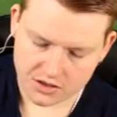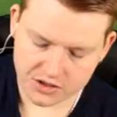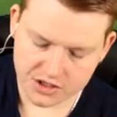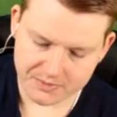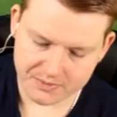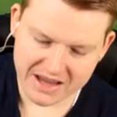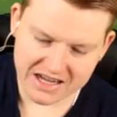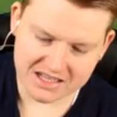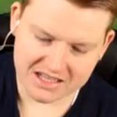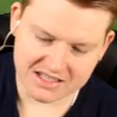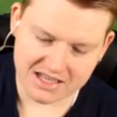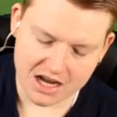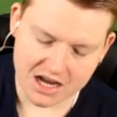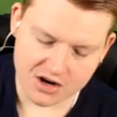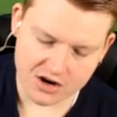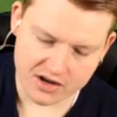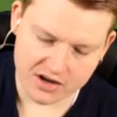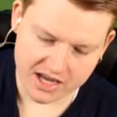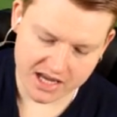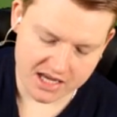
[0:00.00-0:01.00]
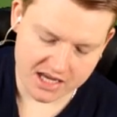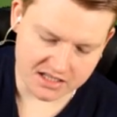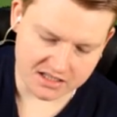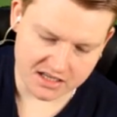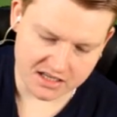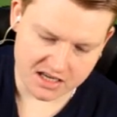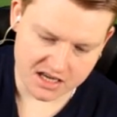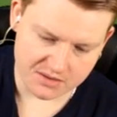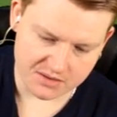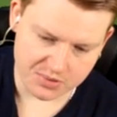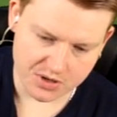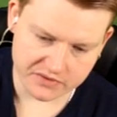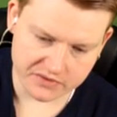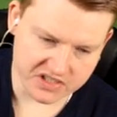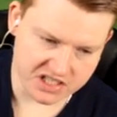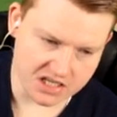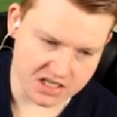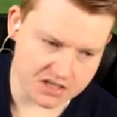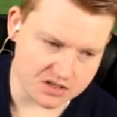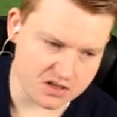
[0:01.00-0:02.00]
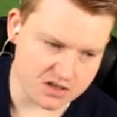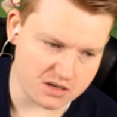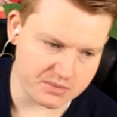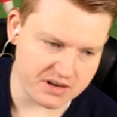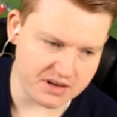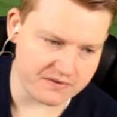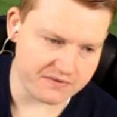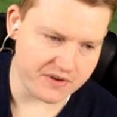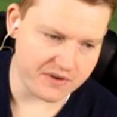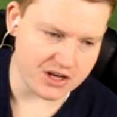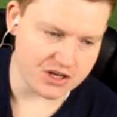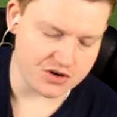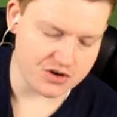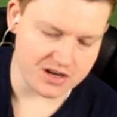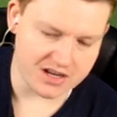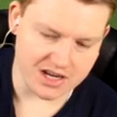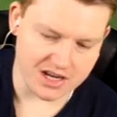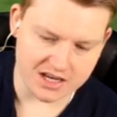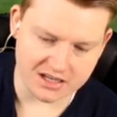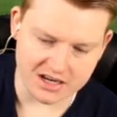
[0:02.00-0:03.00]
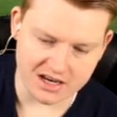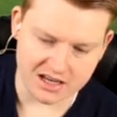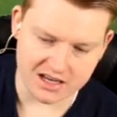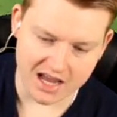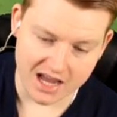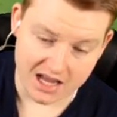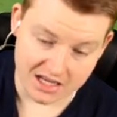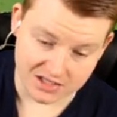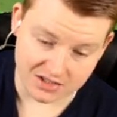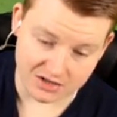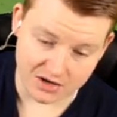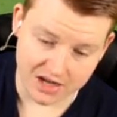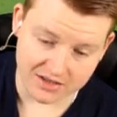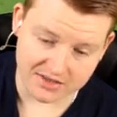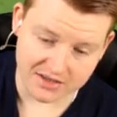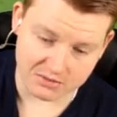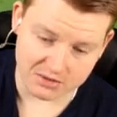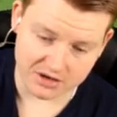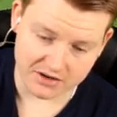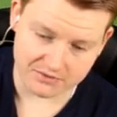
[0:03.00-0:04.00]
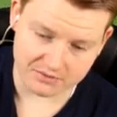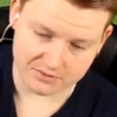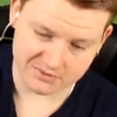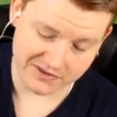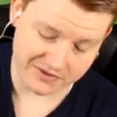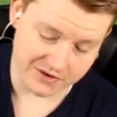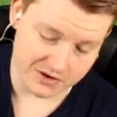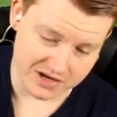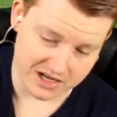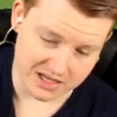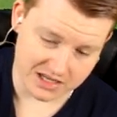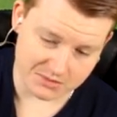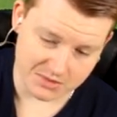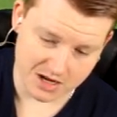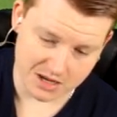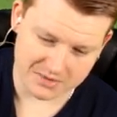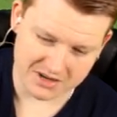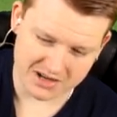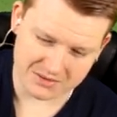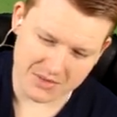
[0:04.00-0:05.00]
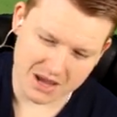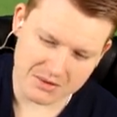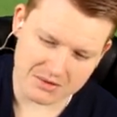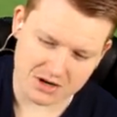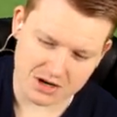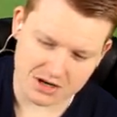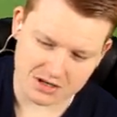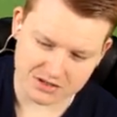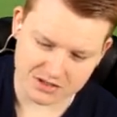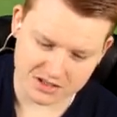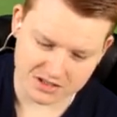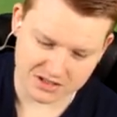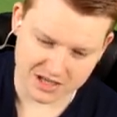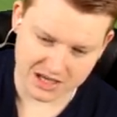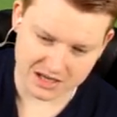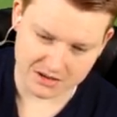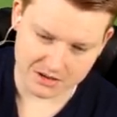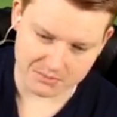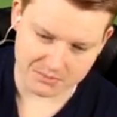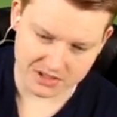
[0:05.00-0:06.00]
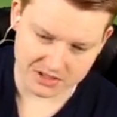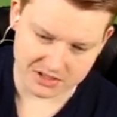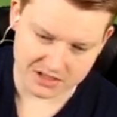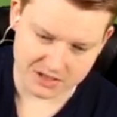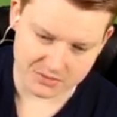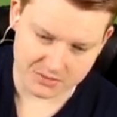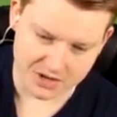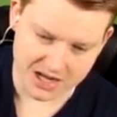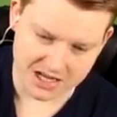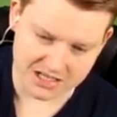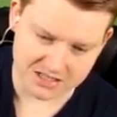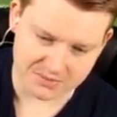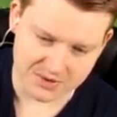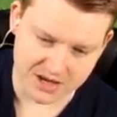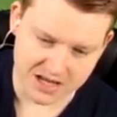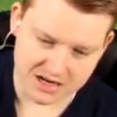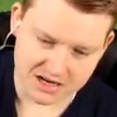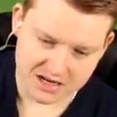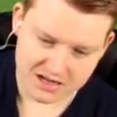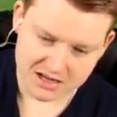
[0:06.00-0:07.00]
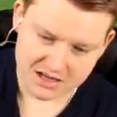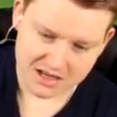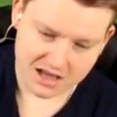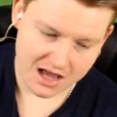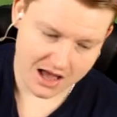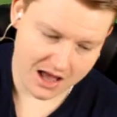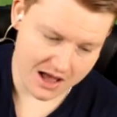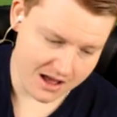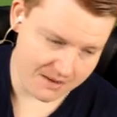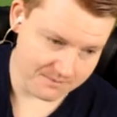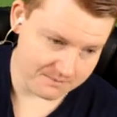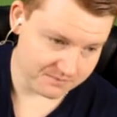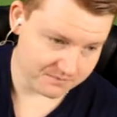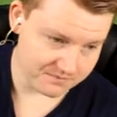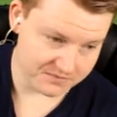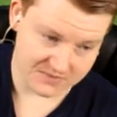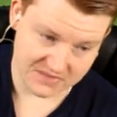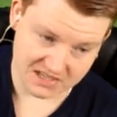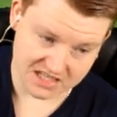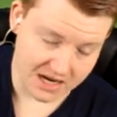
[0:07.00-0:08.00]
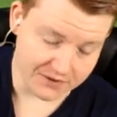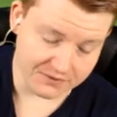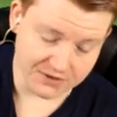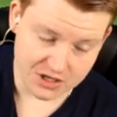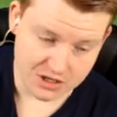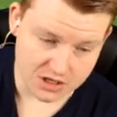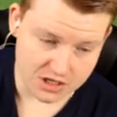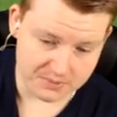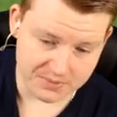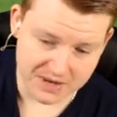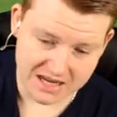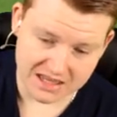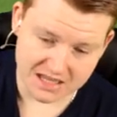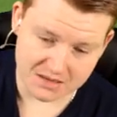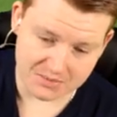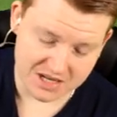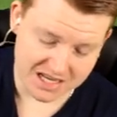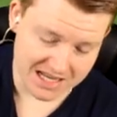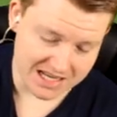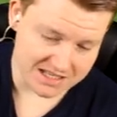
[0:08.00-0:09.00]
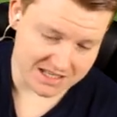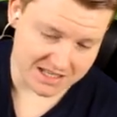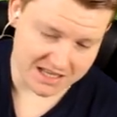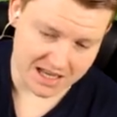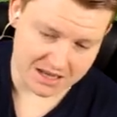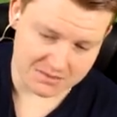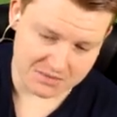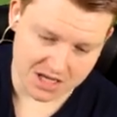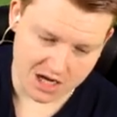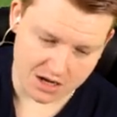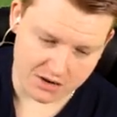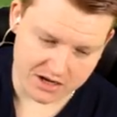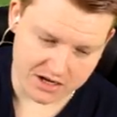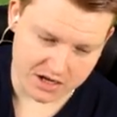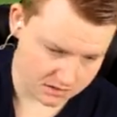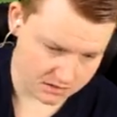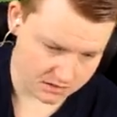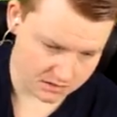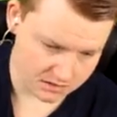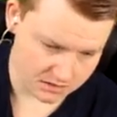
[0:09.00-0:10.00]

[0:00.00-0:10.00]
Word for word: Jamayne Isaako easily in previous years could have been featuring in our side that we're, we're fielding at the moment. Maybe not just like ability-wise, but um, definitely could have been there, but he gets the game going.